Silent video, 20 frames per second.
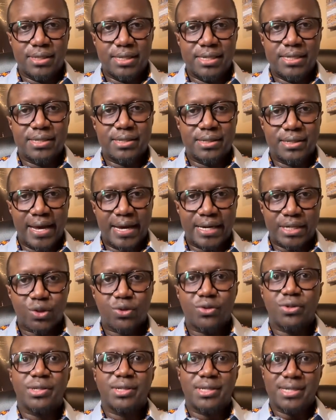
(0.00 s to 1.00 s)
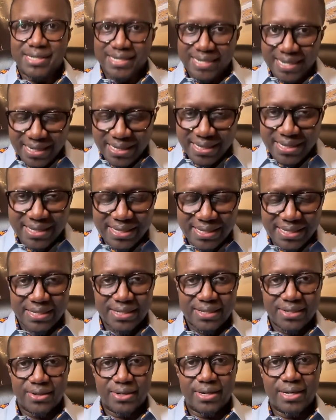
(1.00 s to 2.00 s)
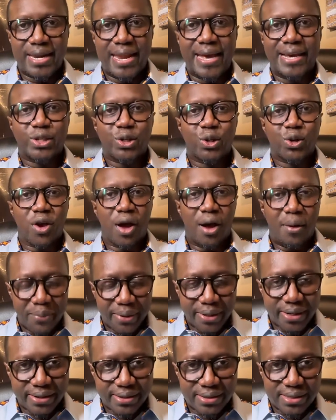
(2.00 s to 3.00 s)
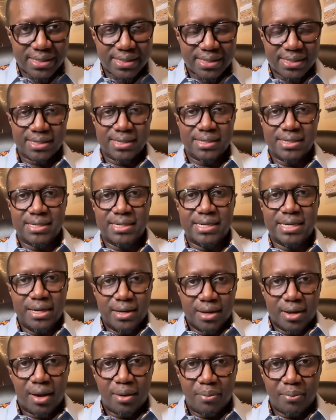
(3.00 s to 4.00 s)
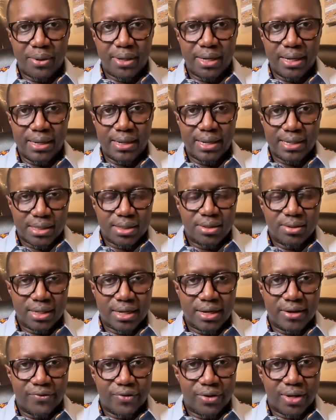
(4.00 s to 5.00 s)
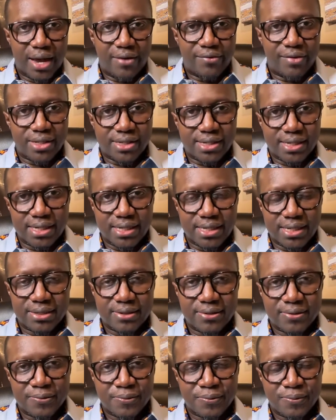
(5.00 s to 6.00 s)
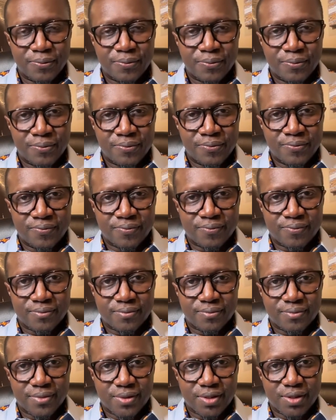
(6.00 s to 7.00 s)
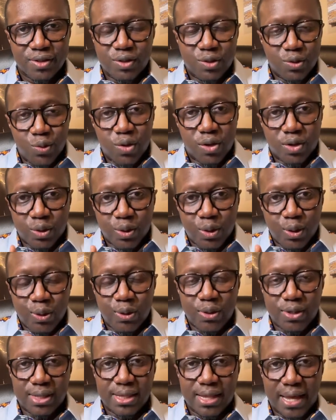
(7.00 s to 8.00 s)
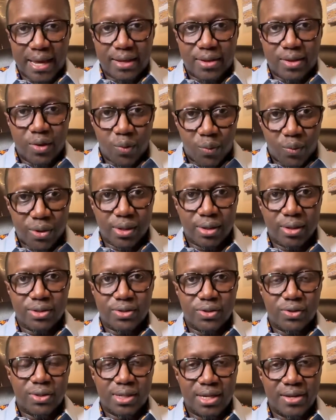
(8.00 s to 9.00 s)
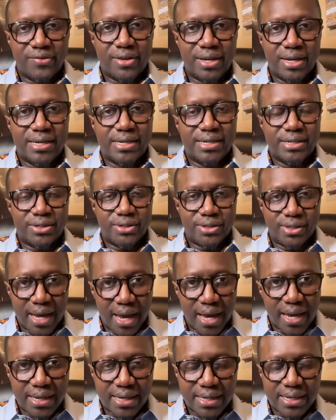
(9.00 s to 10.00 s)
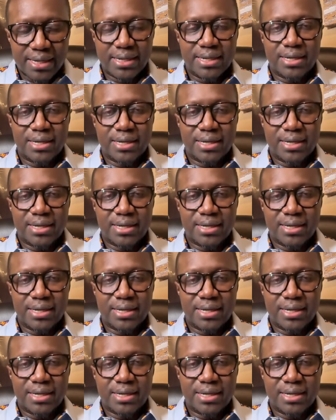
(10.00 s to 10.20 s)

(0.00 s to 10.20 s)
is an extra skill, an extra competence in a company that's looking for diversity. You want to look like the world you're living in today.